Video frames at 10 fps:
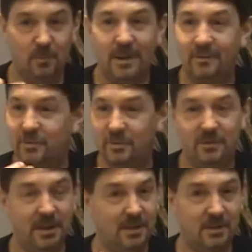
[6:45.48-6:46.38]
after you've
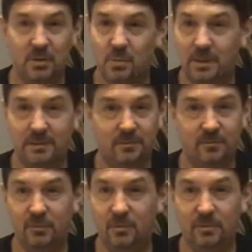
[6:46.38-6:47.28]
taken some amount of
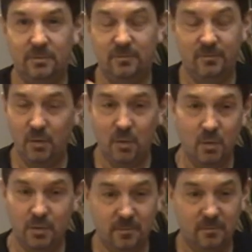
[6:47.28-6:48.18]

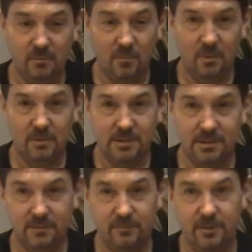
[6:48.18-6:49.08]
food, what
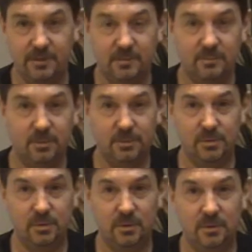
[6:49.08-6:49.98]
is the effect on blood
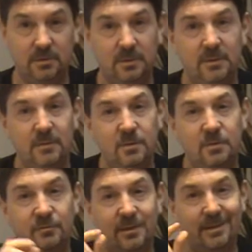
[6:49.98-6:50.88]
sugar,
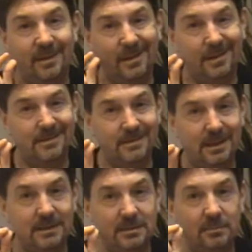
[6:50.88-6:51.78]
to find that
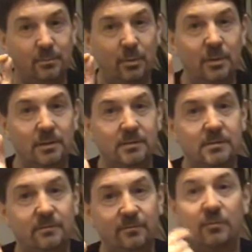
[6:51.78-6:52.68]
exact point
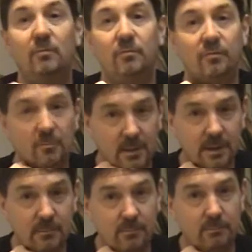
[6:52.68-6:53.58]
for
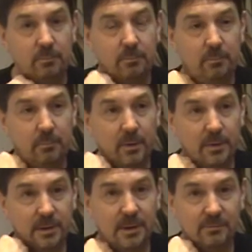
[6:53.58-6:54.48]
my
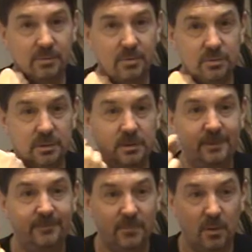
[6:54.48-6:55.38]
body chemistry,
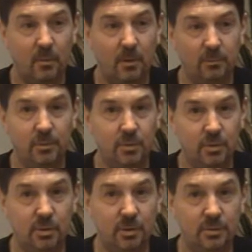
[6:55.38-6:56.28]
what blood
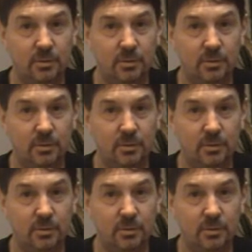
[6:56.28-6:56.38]
sugar